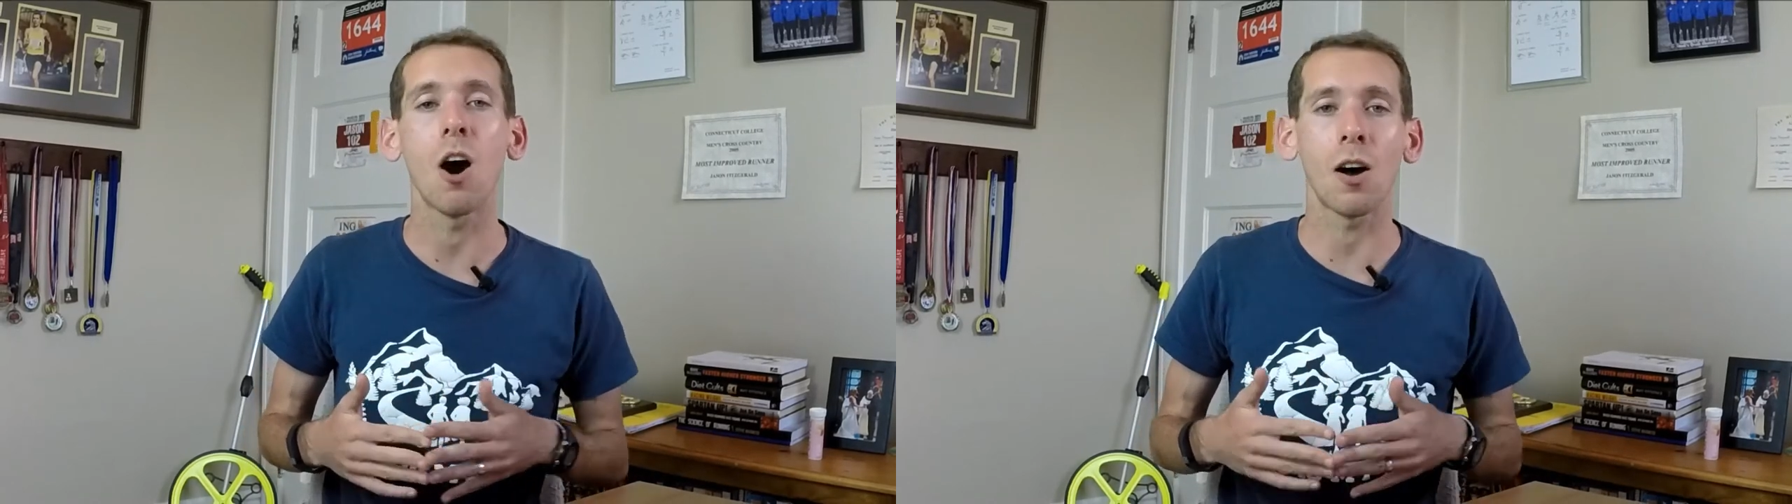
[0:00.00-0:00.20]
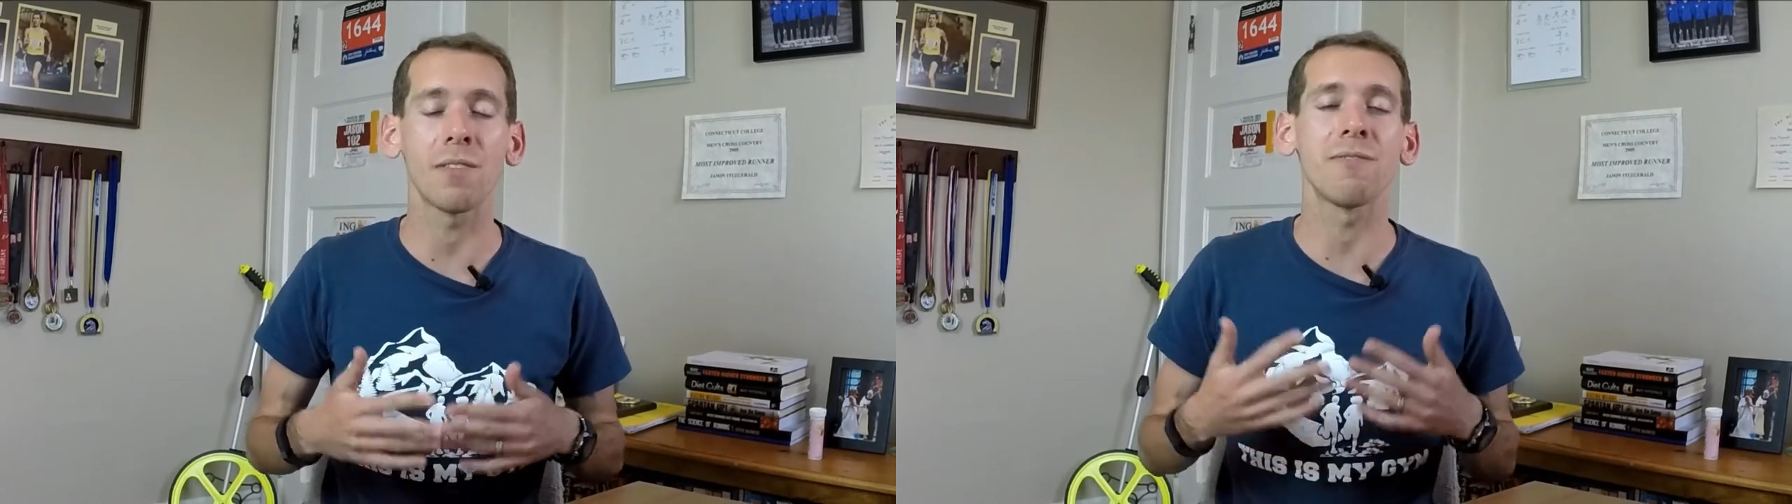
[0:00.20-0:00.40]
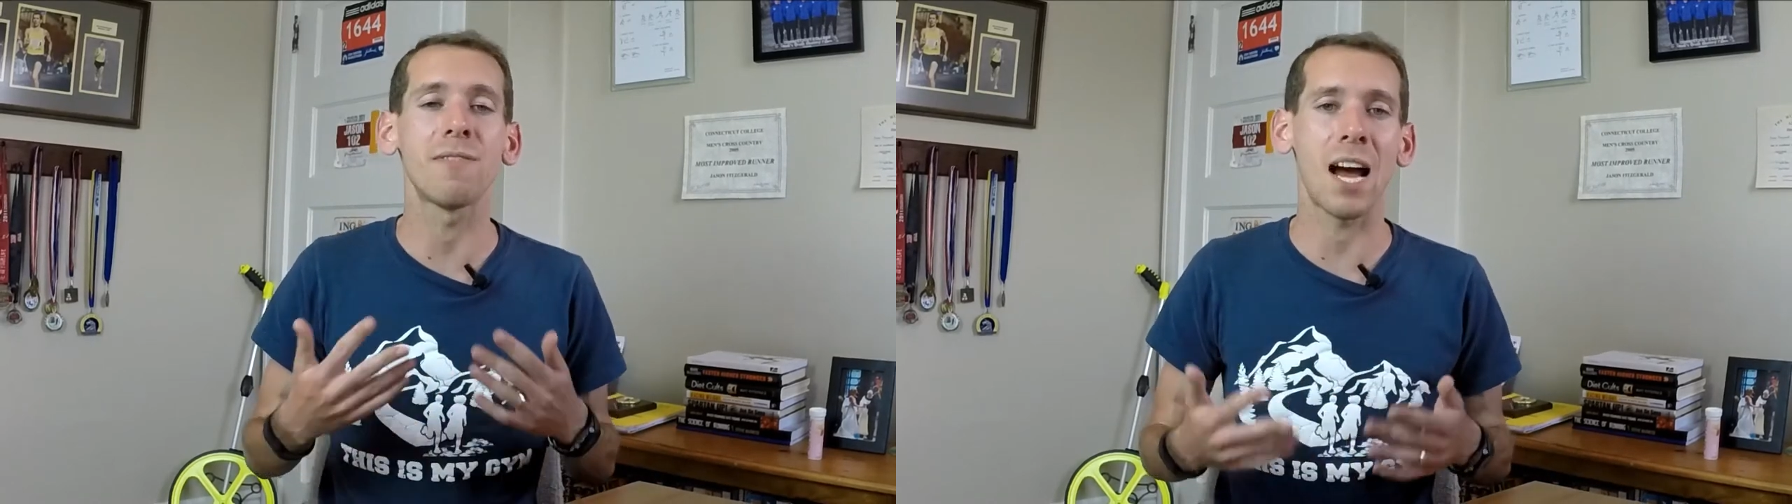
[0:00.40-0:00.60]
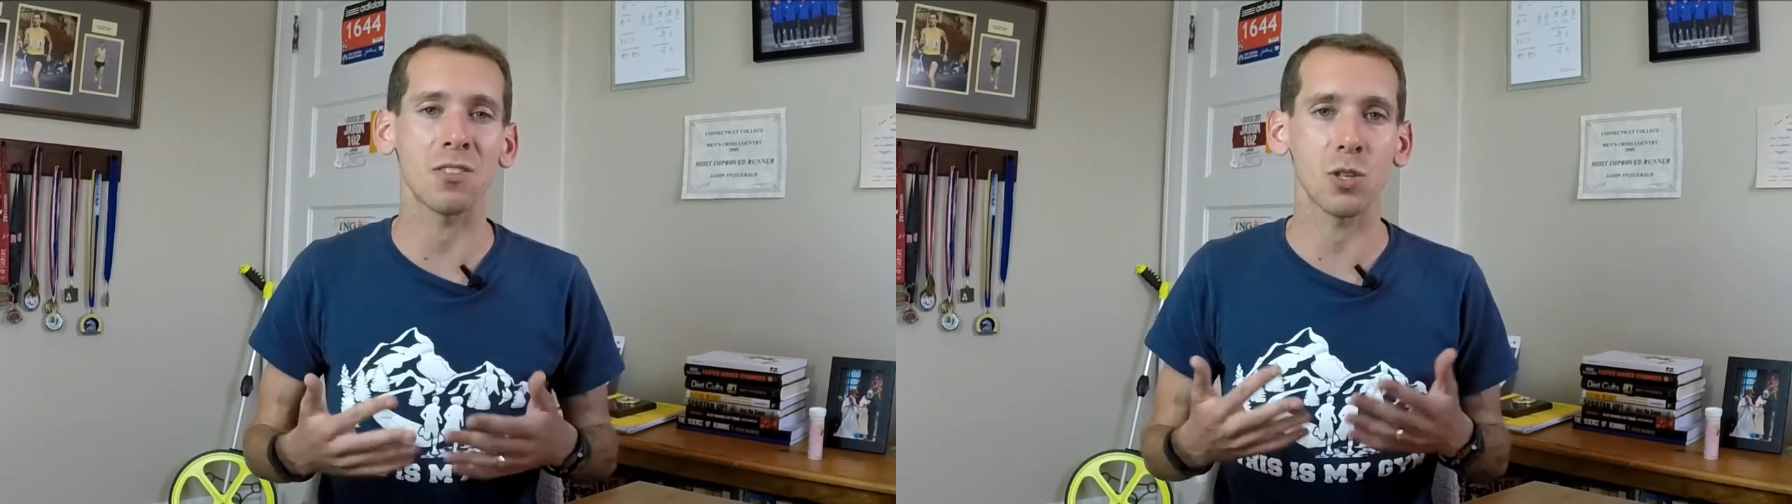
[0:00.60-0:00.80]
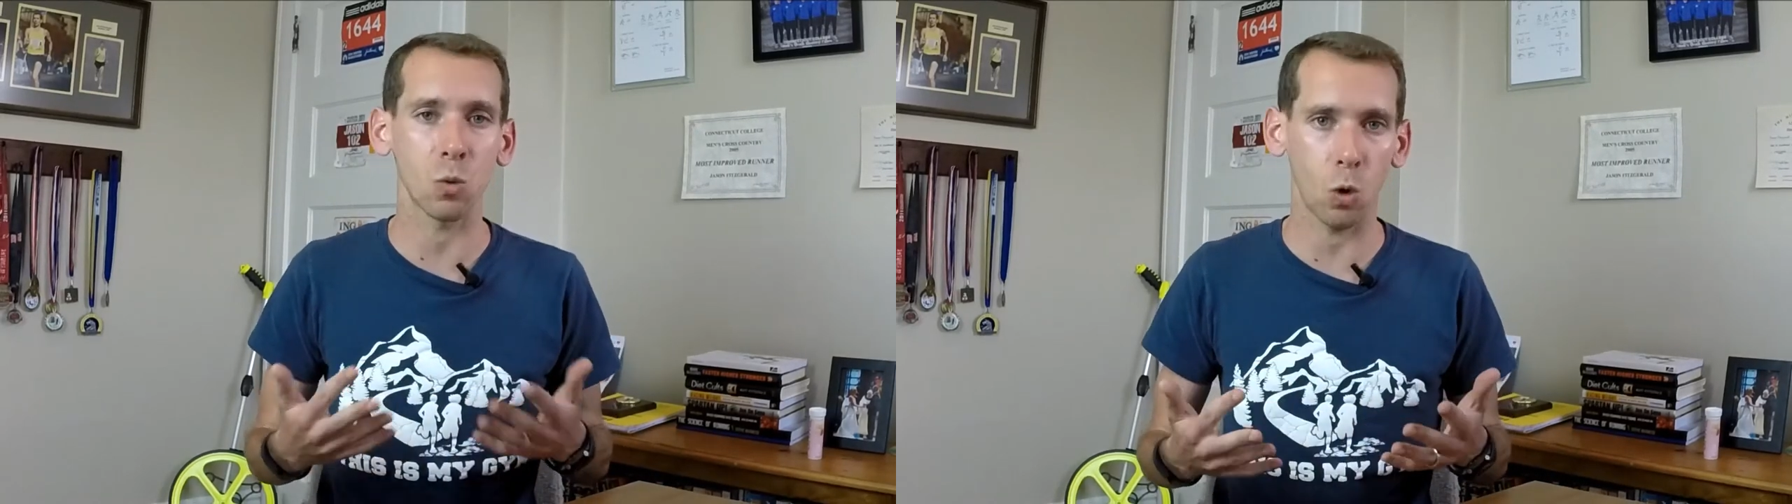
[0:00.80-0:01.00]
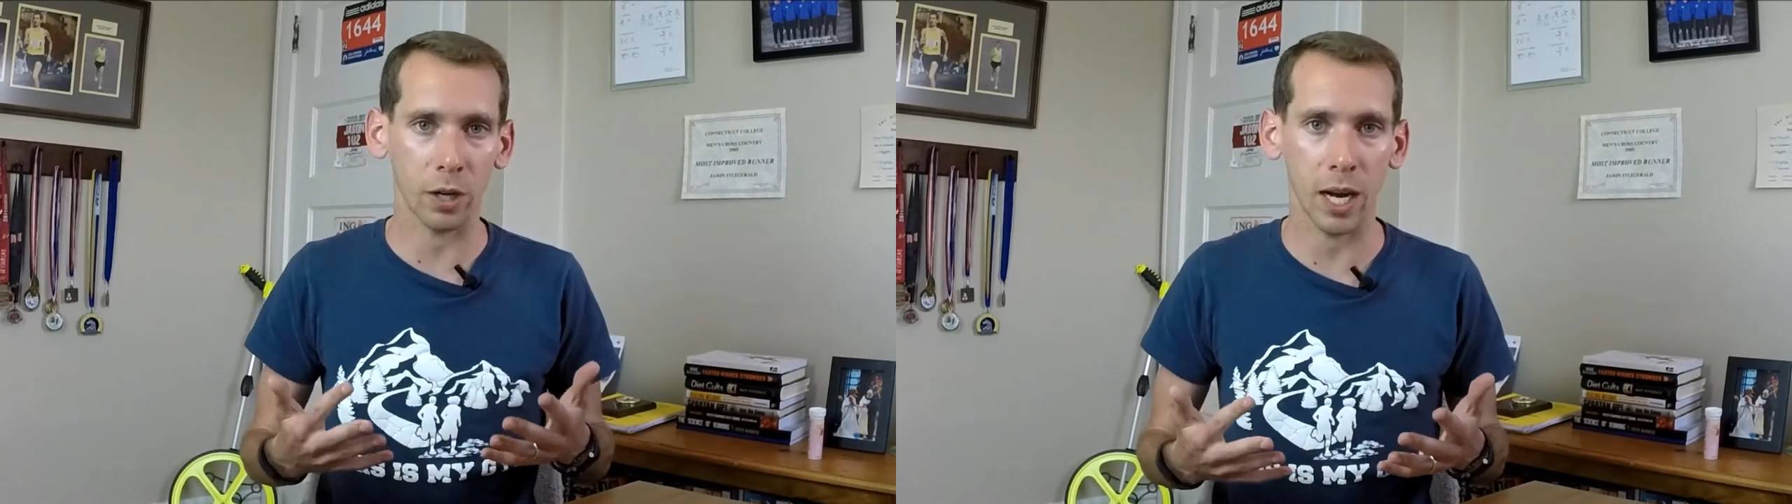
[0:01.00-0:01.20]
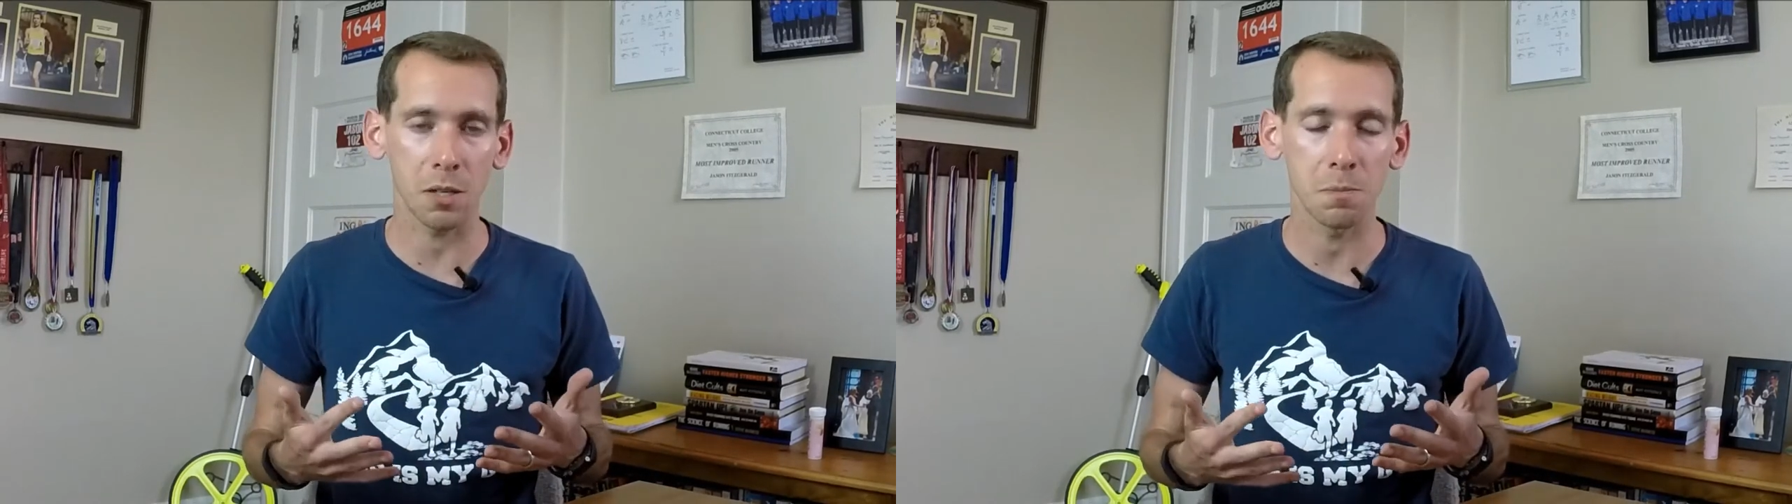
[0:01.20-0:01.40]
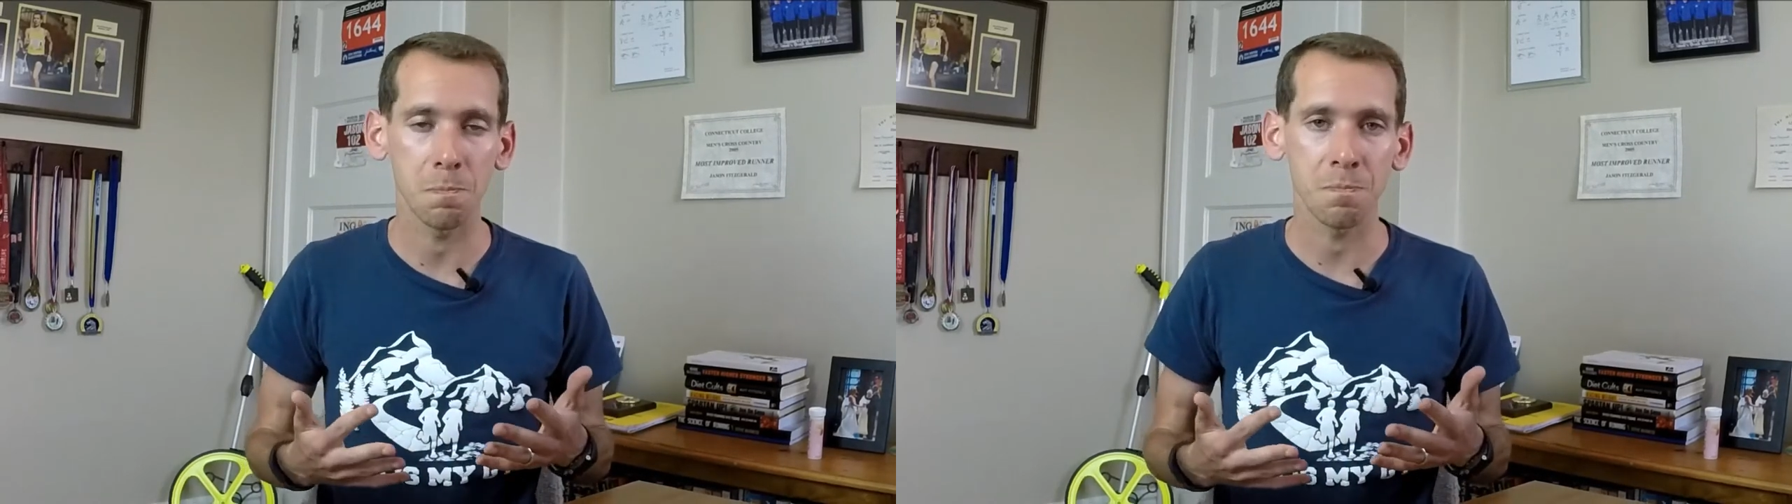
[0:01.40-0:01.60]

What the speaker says: on a faster workout.